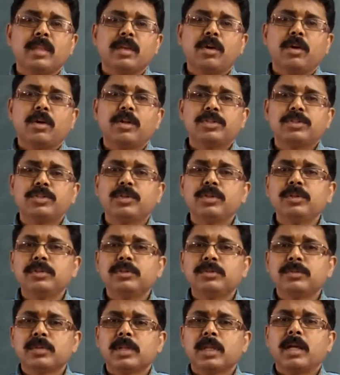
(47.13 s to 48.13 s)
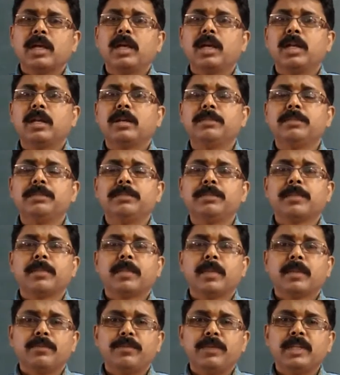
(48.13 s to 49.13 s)
also are
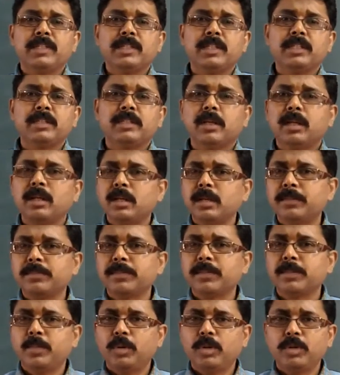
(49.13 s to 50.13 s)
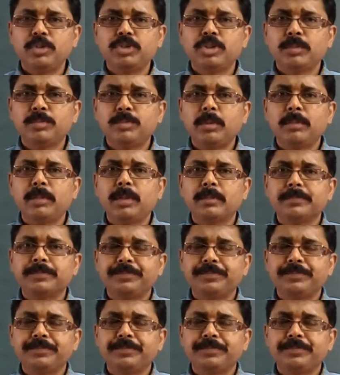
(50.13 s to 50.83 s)
facing the pollution problem.